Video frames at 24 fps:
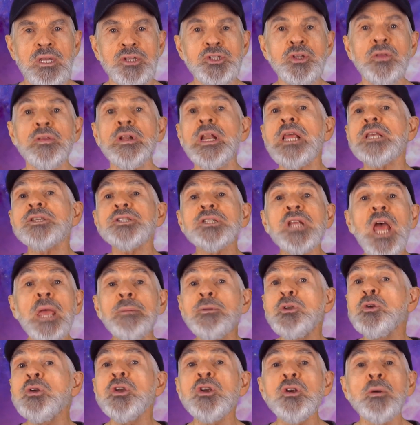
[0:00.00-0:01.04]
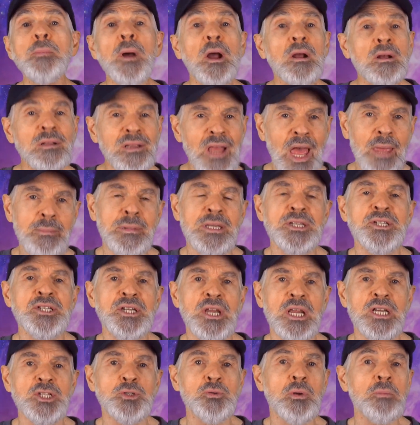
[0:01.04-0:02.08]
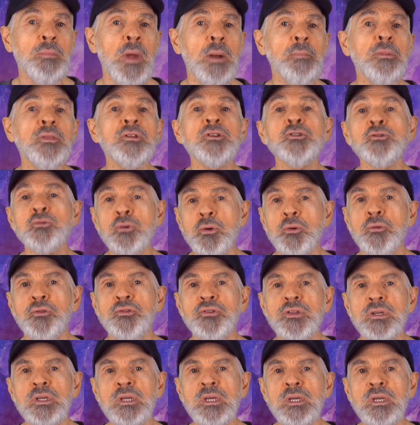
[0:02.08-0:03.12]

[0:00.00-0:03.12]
So the next time you hear about climate change, remember the truth.